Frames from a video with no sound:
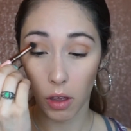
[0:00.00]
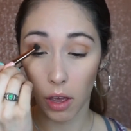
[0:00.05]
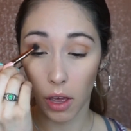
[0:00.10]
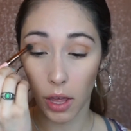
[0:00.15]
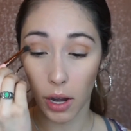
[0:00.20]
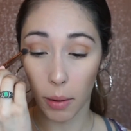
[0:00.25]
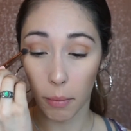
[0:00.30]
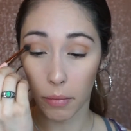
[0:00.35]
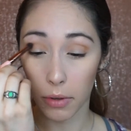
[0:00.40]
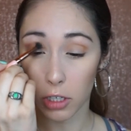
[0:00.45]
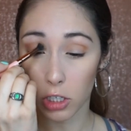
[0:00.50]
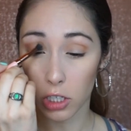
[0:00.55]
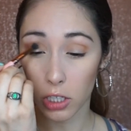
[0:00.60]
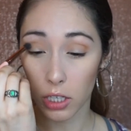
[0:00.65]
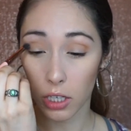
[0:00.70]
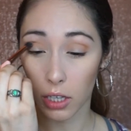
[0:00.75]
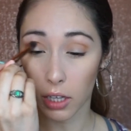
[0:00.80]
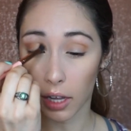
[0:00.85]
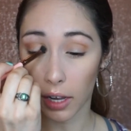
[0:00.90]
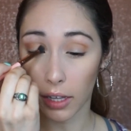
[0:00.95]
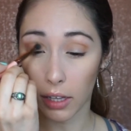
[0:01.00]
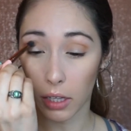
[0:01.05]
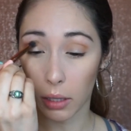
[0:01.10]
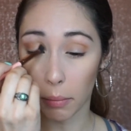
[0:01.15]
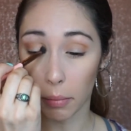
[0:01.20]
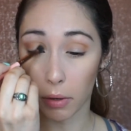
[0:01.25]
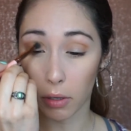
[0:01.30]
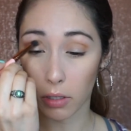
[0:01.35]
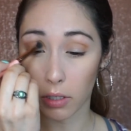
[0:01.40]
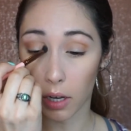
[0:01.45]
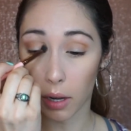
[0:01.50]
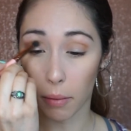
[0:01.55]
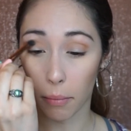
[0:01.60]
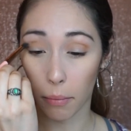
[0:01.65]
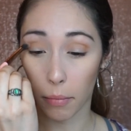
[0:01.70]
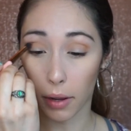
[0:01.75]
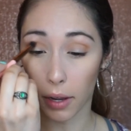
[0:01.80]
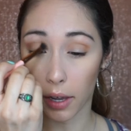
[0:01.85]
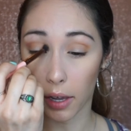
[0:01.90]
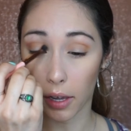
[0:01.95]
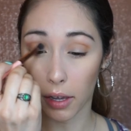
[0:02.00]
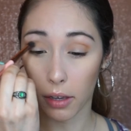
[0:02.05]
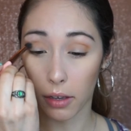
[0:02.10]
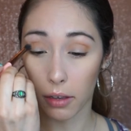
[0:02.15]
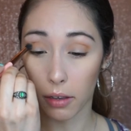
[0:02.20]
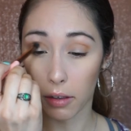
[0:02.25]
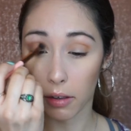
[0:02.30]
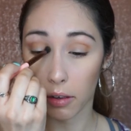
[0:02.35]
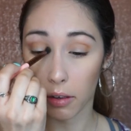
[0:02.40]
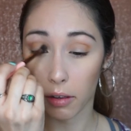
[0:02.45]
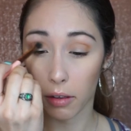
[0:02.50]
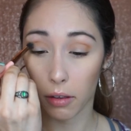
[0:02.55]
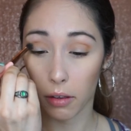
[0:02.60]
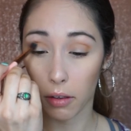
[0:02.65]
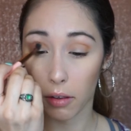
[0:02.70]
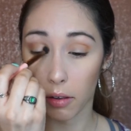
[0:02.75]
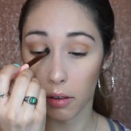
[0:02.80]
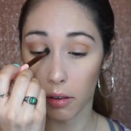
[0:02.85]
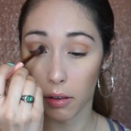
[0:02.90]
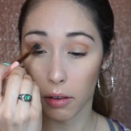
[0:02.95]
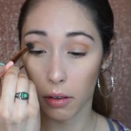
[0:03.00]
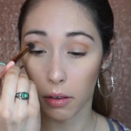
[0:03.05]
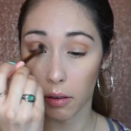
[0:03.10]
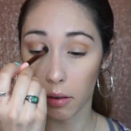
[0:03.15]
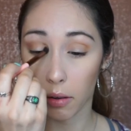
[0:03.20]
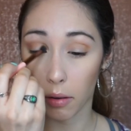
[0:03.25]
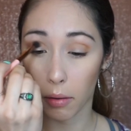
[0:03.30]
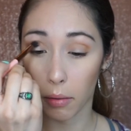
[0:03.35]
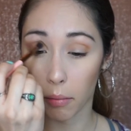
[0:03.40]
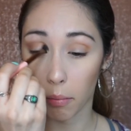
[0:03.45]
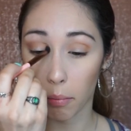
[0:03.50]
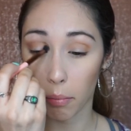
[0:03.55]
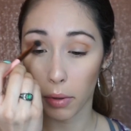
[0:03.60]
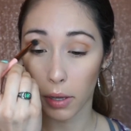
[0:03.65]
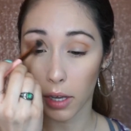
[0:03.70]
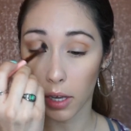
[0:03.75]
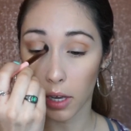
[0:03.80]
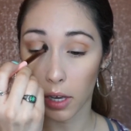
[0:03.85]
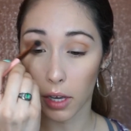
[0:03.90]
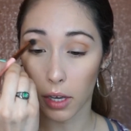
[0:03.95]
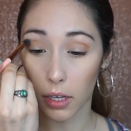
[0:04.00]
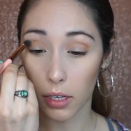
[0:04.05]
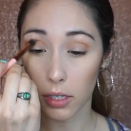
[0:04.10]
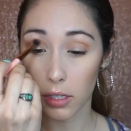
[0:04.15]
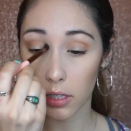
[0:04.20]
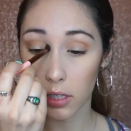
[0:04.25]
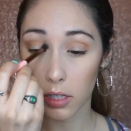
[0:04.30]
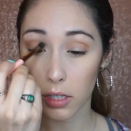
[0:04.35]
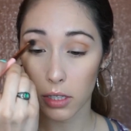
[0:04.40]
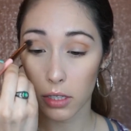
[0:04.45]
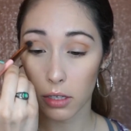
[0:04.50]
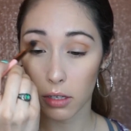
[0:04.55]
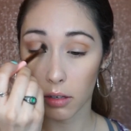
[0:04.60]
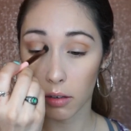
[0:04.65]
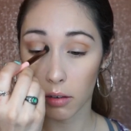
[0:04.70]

And I'm going to just lightly build up my pinks.